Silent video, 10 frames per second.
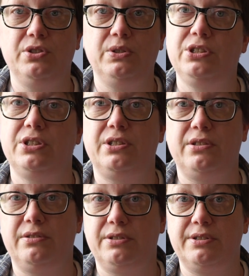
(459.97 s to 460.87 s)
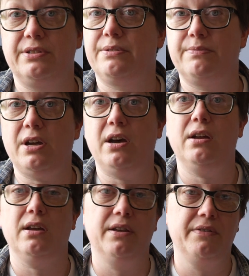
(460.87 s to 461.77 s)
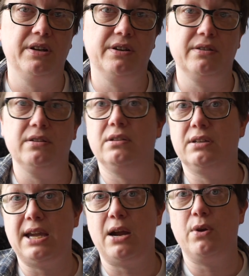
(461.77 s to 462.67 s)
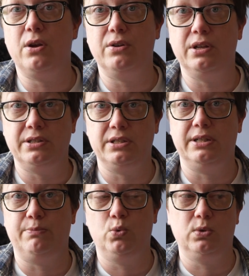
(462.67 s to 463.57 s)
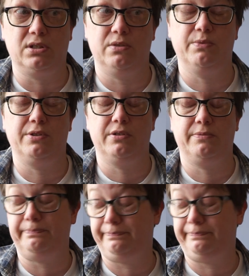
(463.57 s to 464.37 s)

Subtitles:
to just start and then carry on until I'm all done with it.